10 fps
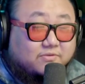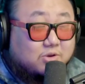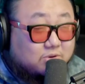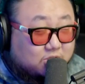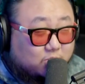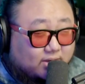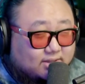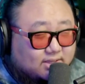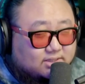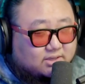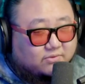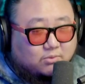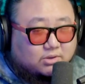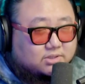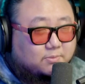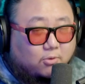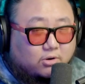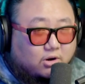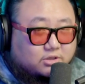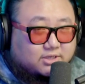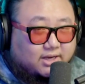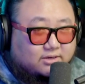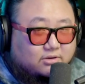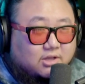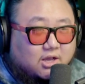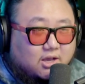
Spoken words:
If you enjoyed this, if you want to support our channel,